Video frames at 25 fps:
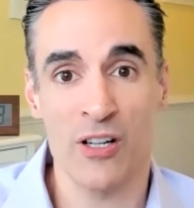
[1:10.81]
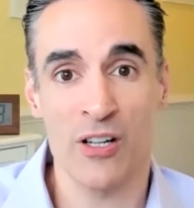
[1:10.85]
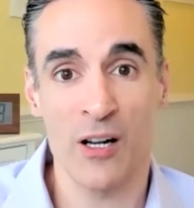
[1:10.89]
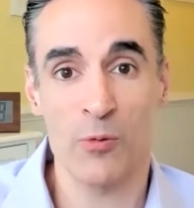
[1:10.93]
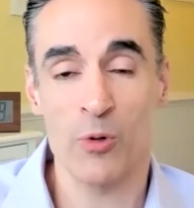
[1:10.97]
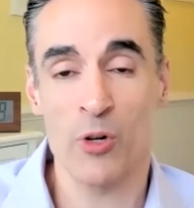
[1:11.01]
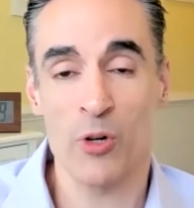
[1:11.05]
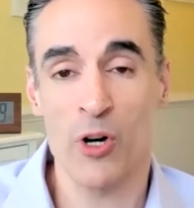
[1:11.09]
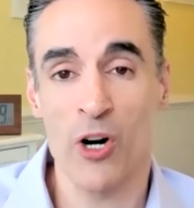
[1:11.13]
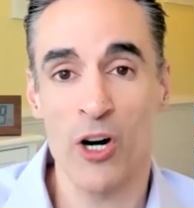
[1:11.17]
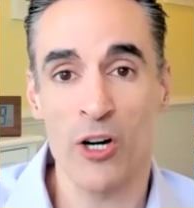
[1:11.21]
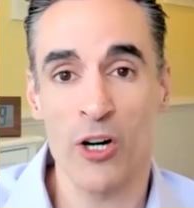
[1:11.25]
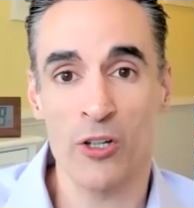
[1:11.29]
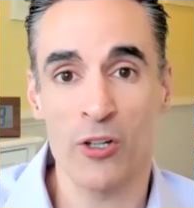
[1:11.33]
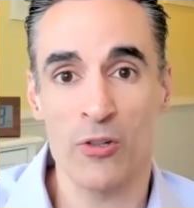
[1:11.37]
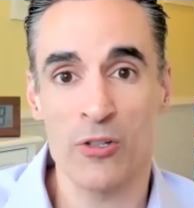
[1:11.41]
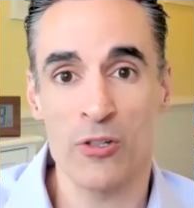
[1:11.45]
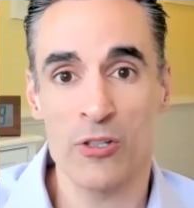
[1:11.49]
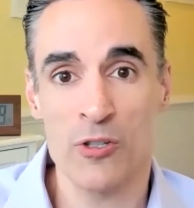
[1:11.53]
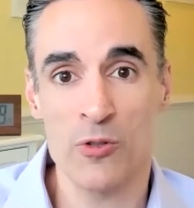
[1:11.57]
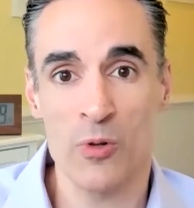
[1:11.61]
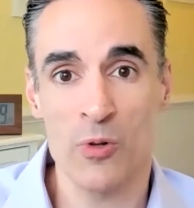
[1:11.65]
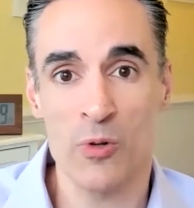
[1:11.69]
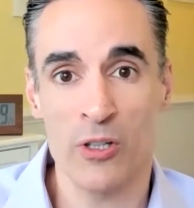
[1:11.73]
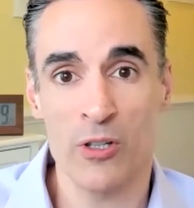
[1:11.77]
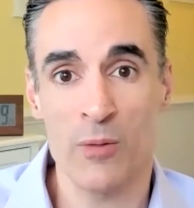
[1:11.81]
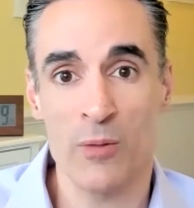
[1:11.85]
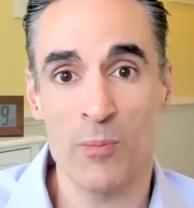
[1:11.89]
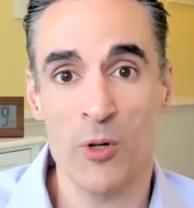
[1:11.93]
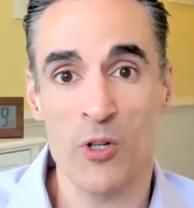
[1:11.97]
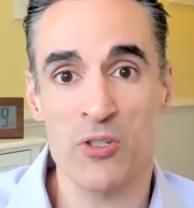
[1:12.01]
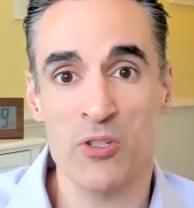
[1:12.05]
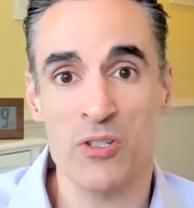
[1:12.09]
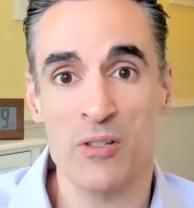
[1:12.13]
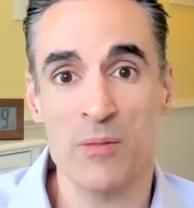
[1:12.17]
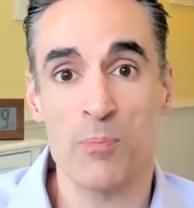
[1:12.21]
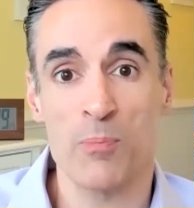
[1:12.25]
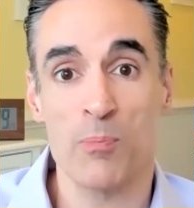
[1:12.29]
I would argue it's one of the
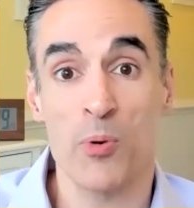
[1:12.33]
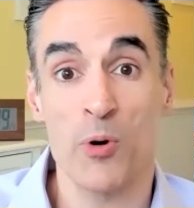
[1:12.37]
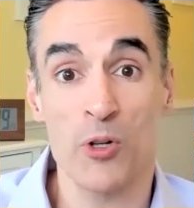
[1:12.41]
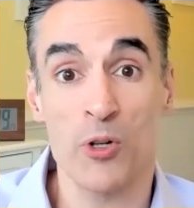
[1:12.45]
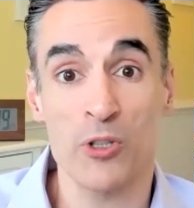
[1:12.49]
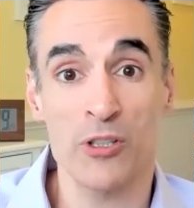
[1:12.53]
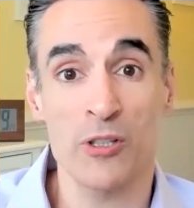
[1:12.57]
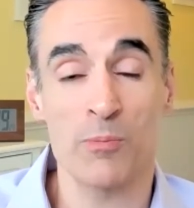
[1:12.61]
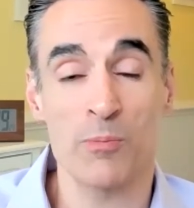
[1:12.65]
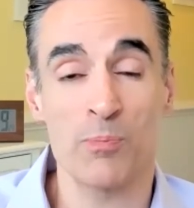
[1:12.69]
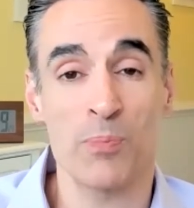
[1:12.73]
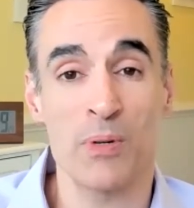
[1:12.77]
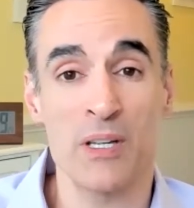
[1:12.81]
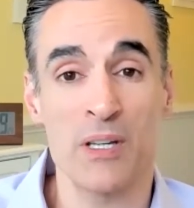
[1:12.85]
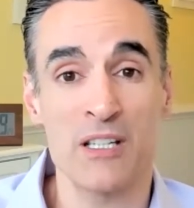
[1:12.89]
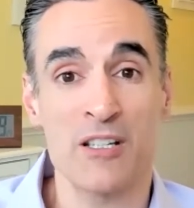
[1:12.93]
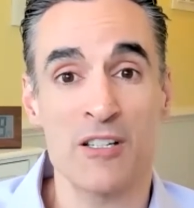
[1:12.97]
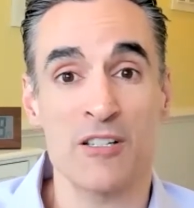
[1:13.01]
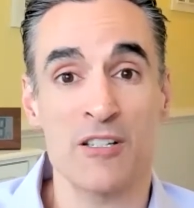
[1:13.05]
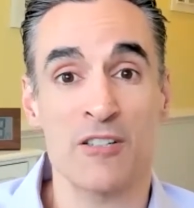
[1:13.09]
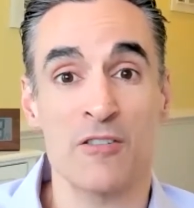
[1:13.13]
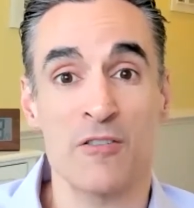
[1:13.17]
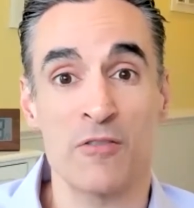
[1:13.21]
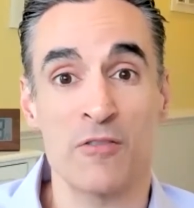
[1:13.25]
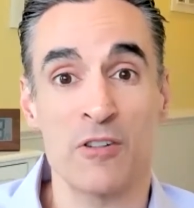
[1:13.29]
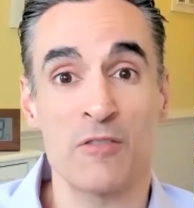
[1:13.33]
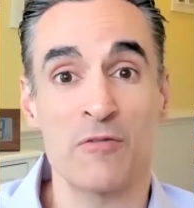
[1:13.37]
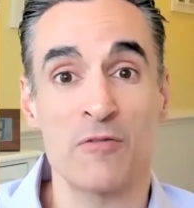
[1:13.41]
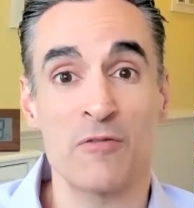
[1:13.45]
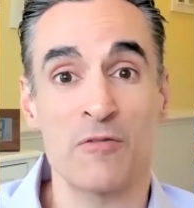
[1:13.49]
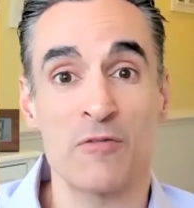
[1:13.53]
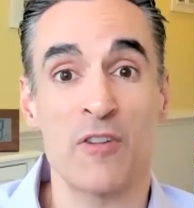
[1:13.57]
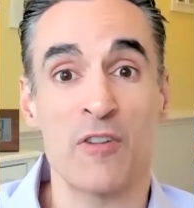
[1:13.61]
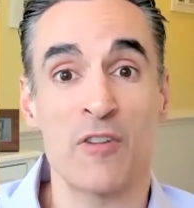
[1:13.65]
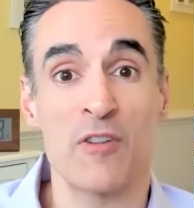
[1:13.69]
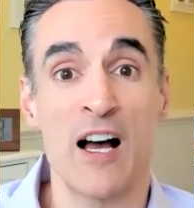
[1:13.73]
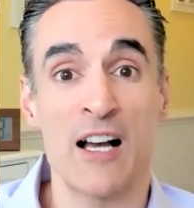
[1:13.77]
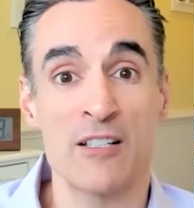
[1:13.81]
most important pieces of
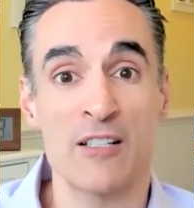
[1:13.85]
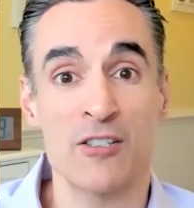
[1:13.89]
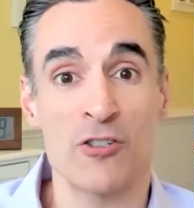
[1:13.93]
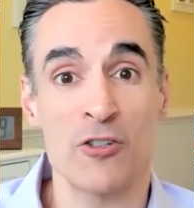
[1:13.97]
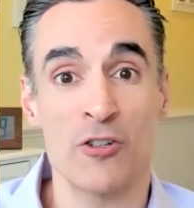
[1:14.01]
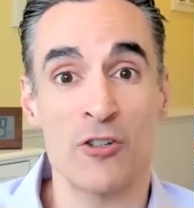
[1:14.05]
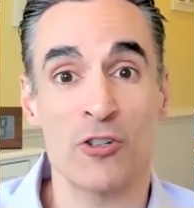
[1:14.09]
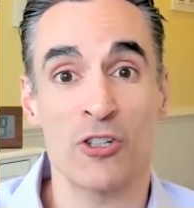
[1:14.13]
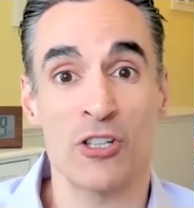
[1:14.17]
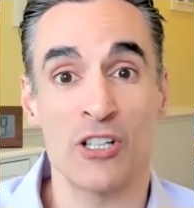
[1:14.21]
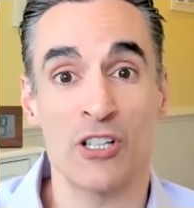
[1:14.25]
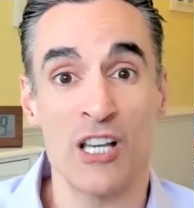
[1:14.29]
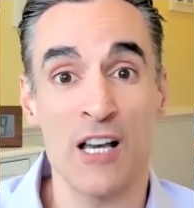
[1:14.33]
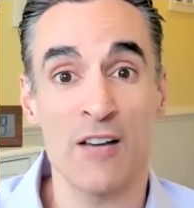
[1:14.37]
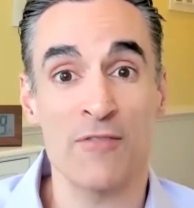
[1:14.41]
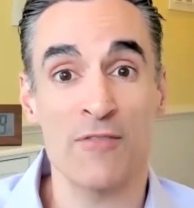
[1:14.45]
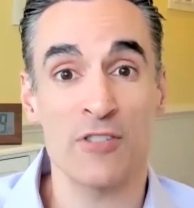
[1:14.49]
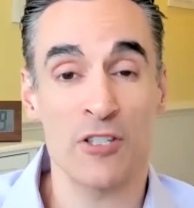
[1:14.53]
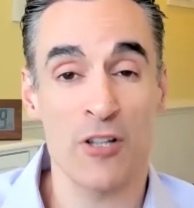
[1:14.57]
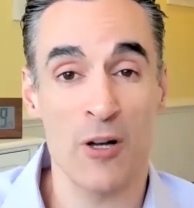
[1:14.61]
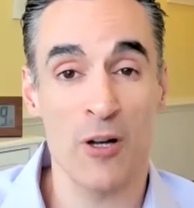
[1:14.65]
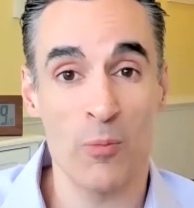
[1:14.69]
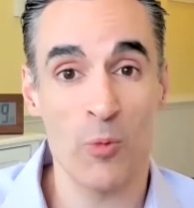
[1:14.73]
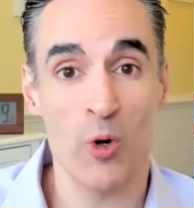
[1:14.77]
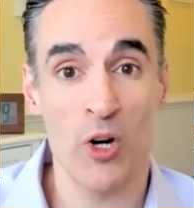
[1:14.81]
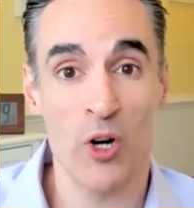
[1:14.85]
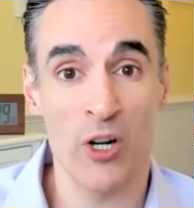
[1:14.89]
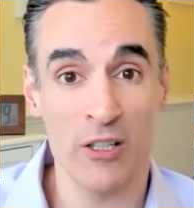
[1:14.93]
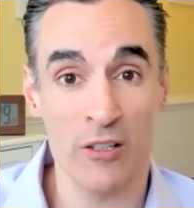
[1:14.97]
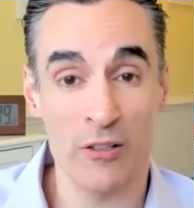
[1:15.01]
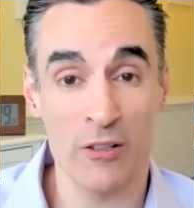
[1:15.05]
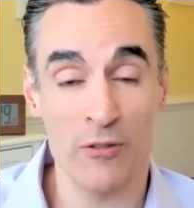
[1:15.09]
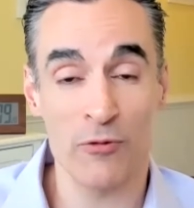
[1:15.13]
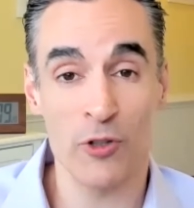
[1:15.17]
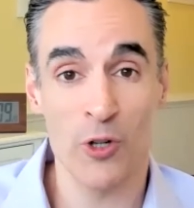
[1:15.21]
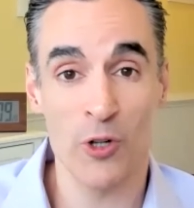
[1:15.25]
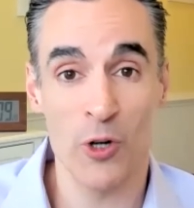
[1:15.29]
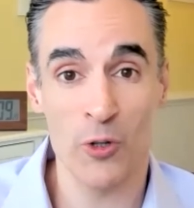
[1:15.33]
advice you could give someone
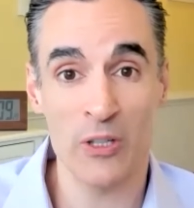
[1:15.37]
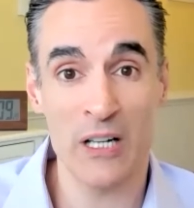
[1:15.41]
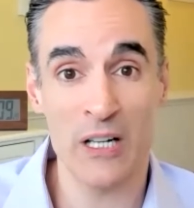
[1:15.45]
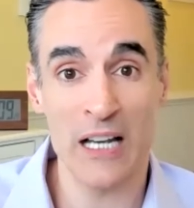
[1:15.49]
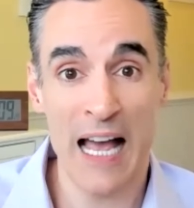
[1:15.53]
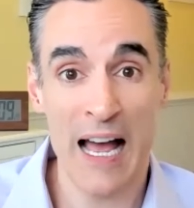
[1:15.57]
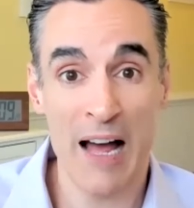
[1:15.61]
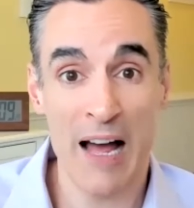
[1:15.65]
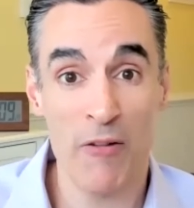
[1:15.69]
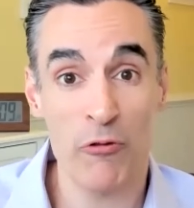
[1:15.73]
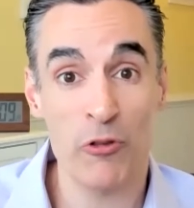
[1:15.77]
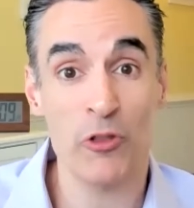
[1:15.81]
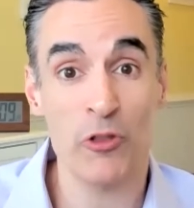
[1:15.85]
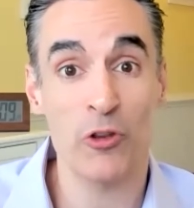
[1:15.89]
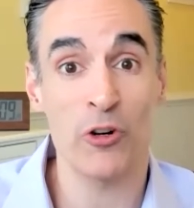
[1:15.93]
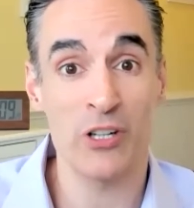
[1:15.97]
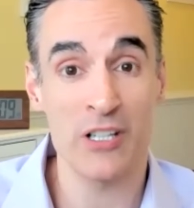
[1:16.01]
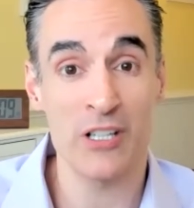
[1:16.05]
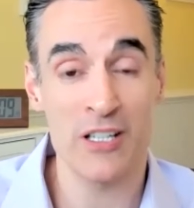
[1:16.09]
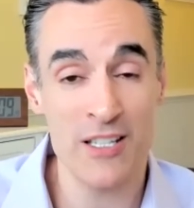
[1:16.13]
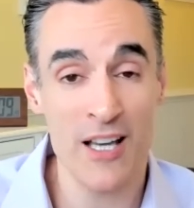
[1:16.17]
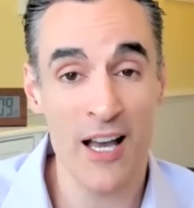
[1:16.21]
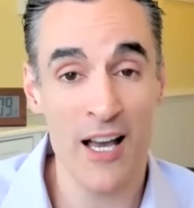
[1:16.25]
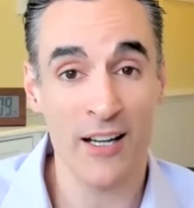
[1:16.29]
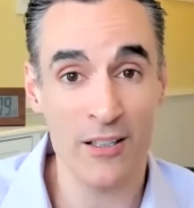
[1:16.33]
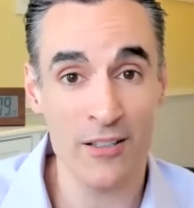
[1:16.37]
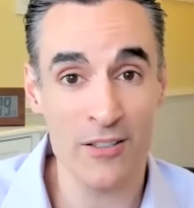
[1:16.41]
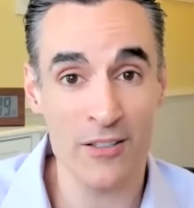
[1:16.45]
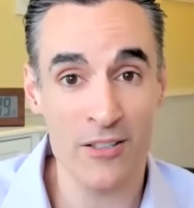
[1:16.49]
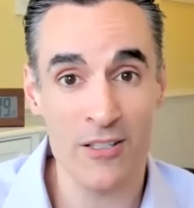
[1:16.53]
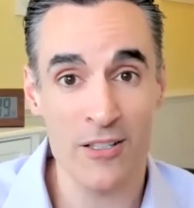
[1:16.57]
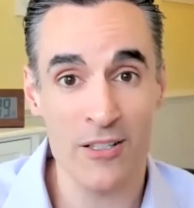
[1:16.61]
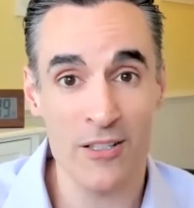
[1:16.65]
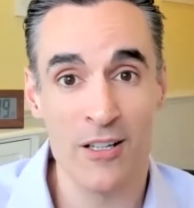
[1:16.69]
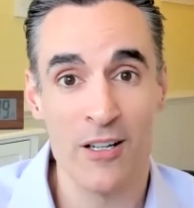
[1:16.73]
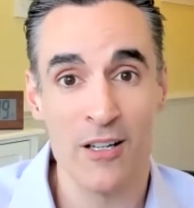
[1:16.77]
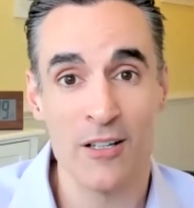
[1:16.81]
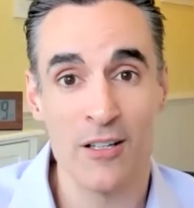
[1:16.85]
if you only have 30 seconds
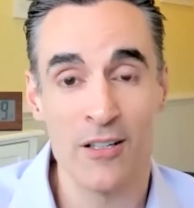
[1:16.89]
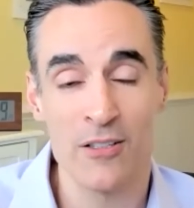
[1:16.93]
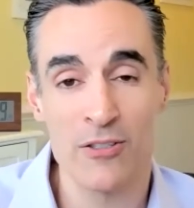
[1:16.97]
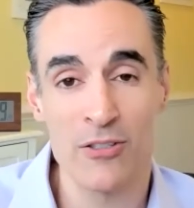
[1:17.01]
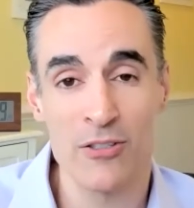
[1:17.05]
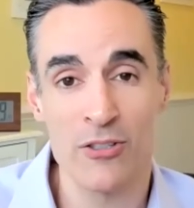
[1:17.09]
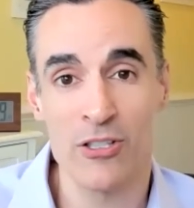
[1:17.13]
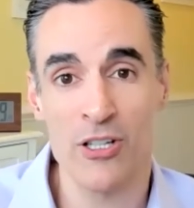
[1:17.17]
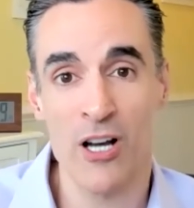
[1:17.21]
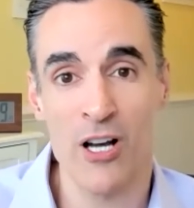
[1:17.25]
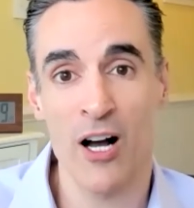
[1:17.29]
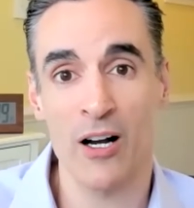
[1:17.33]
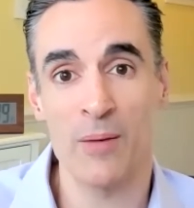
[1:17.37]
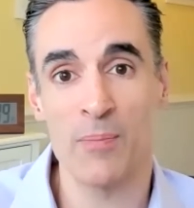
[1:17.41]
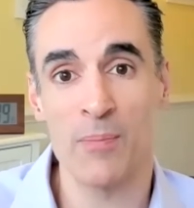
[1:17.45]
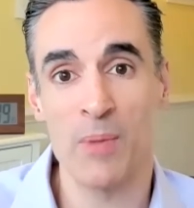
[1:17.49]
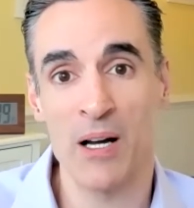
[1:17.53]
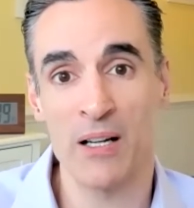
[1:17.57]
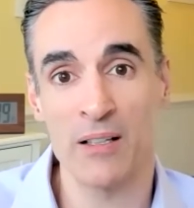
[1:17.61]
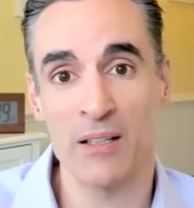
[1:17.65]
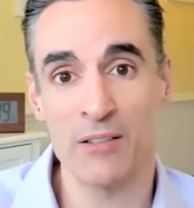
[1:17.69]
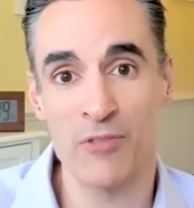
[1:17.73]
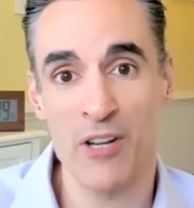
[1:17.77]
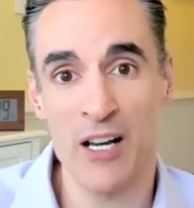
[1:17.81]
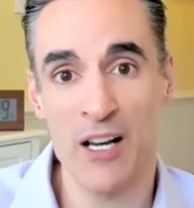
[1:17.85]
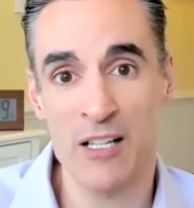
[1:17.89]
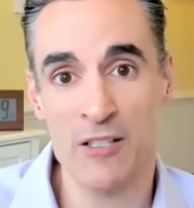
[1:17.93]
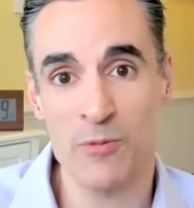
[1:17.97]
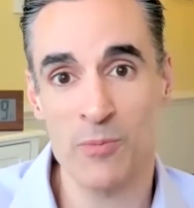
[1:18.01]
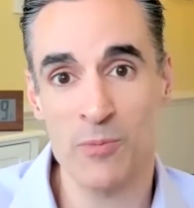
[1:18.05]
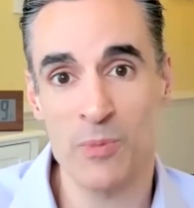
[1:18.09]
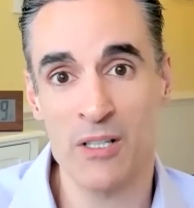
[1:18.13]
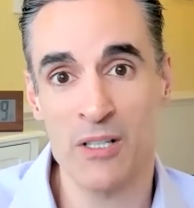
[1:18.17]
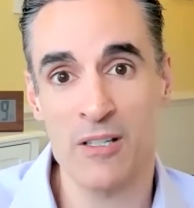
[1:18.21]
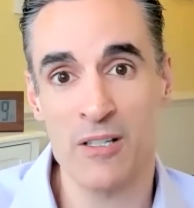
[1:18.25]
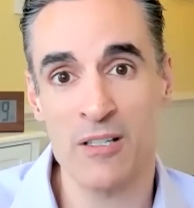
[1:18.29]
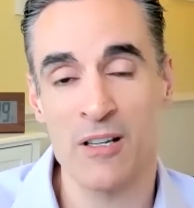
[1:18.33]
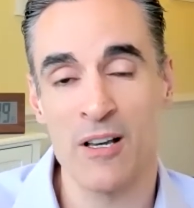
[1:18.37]
to talk about
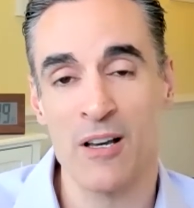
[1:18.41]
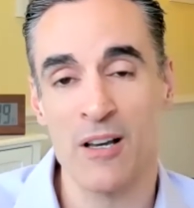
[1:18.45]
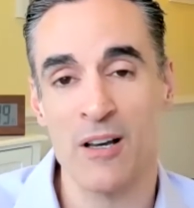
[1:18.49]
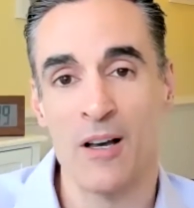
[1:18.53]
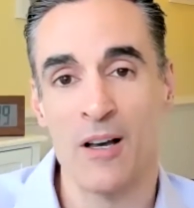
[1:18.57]
investments.